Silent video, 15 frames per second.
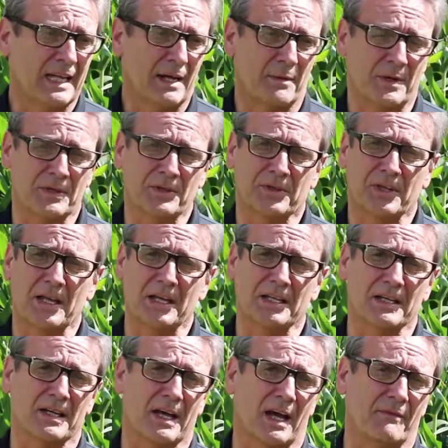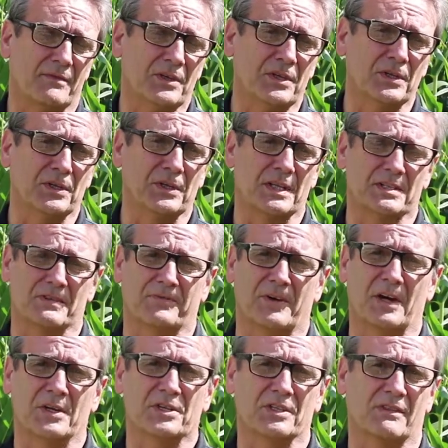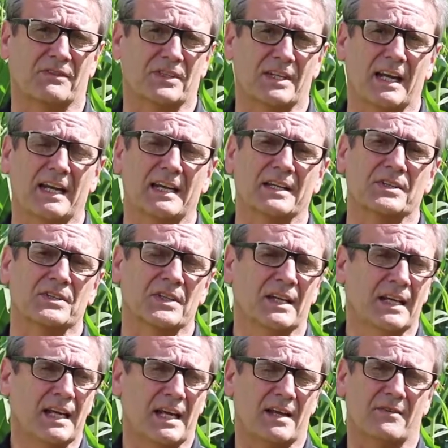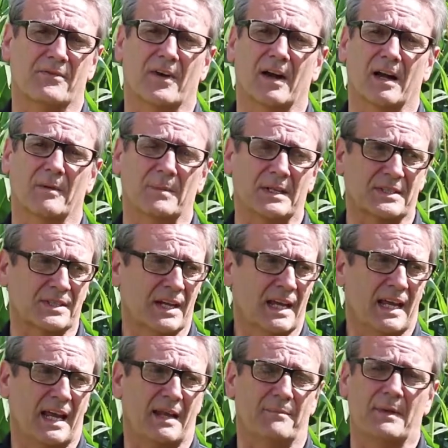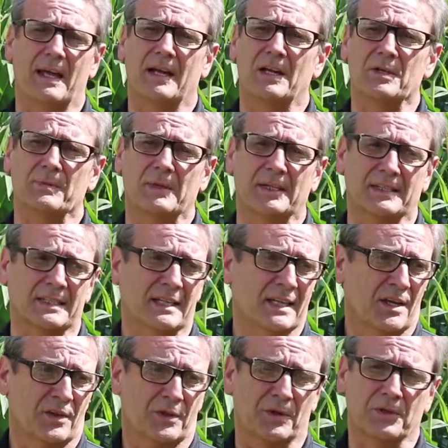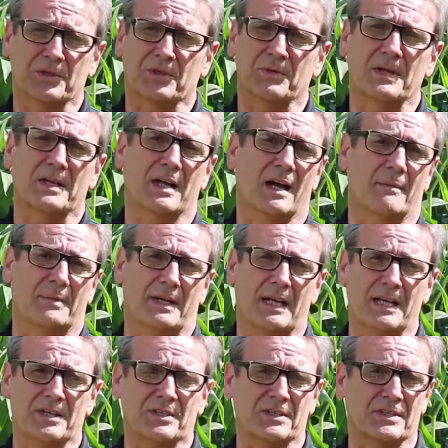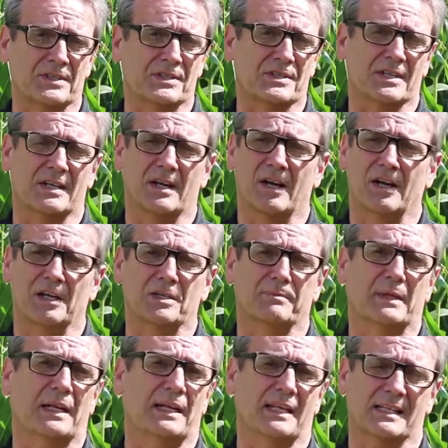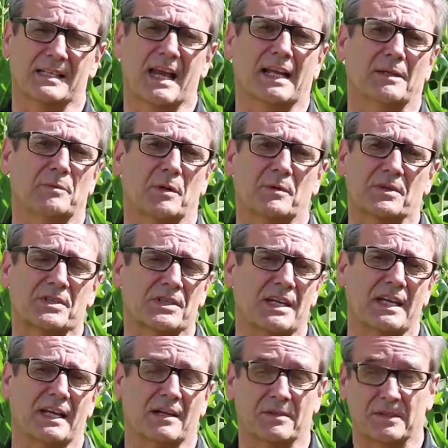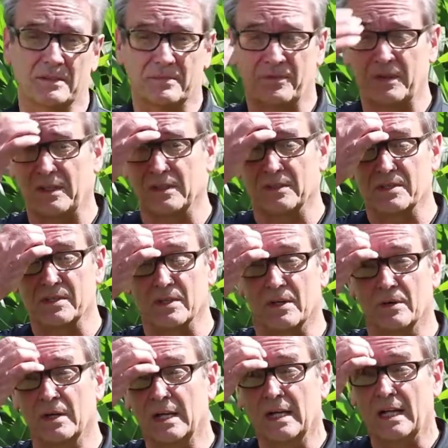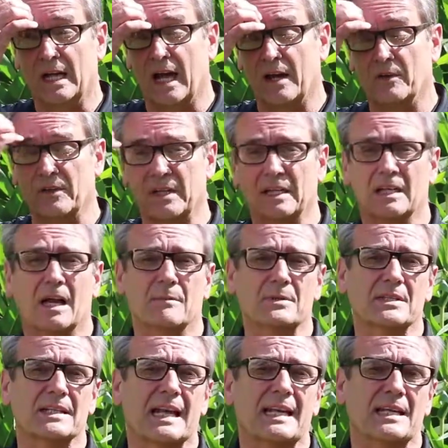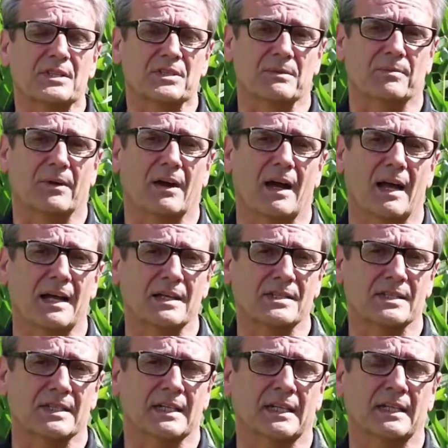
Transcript: When you think of yield as a function of genetics, environment, and management, those three combinations are explaining exactly what we're seeing out in the field. So I don't think it comes as any surprise